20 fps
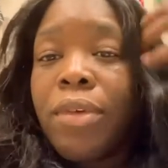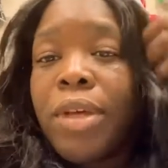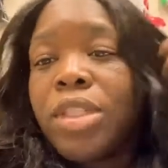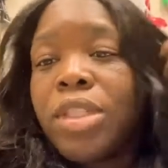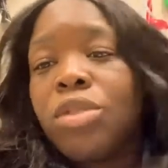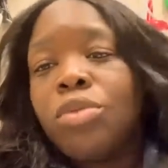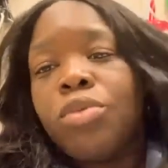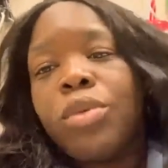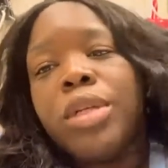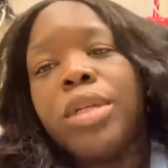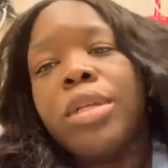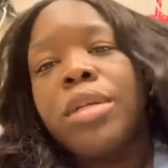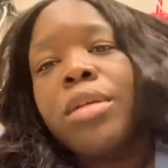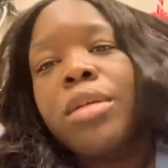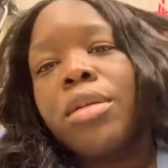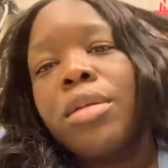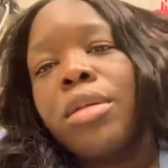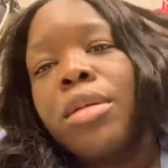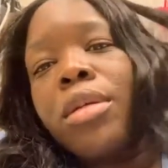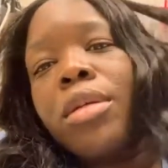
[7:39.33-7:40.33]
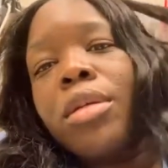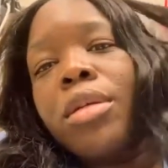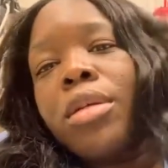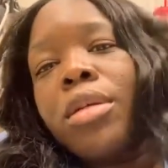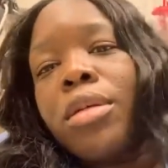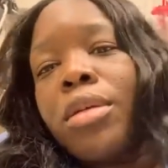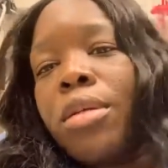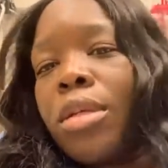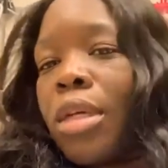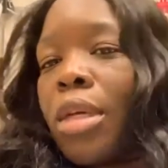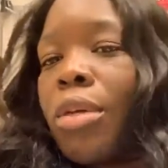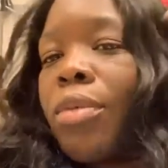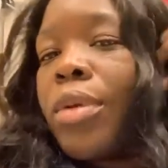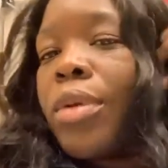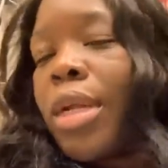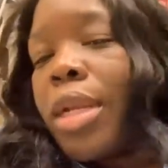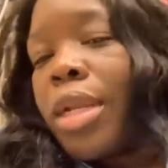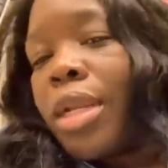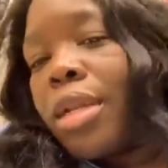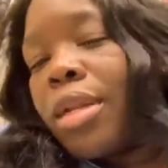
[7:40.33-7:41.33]
I just wanted to get what
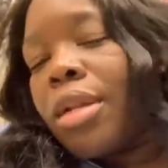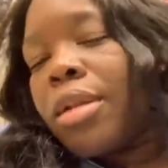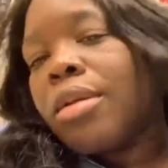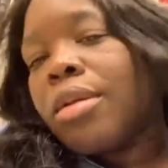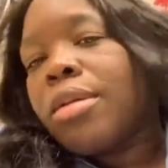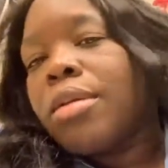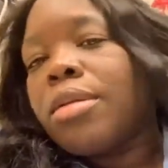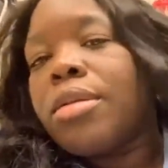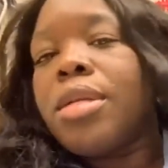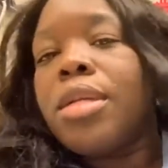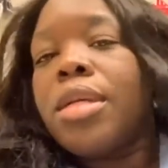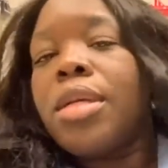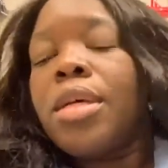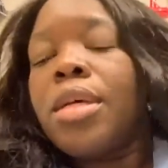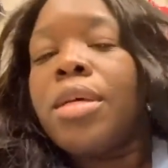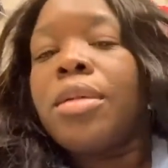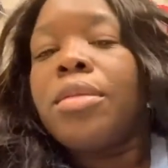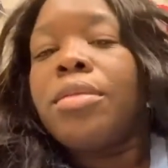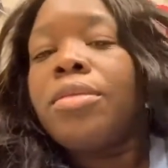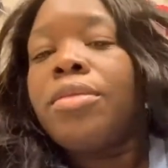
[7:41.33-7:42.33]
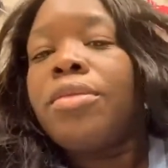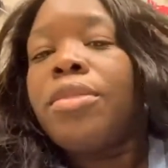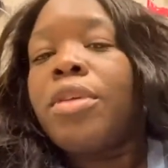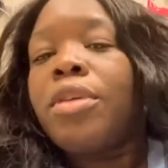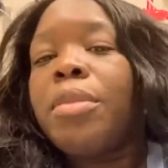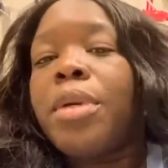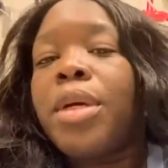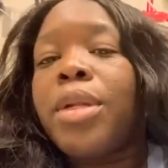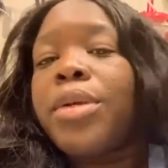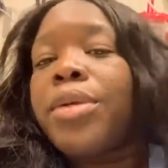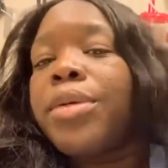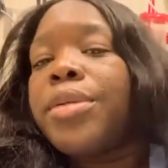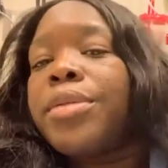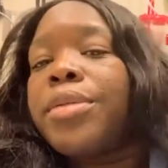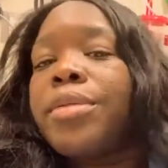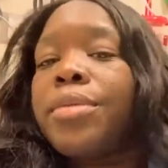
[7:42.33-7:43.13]
I needed to get, feel better,